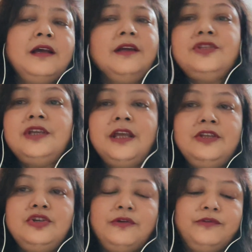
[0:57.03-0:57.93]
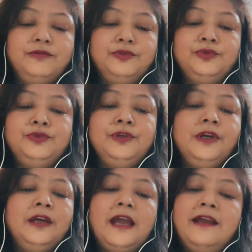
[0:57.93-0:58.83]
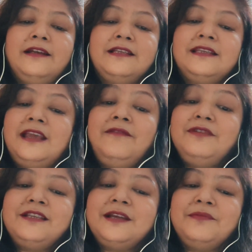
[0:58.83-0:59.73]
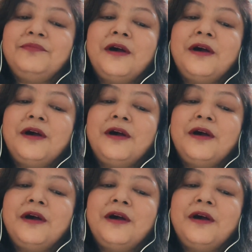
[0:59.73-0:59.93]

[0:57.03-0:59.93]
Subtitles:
a change of mood and saved some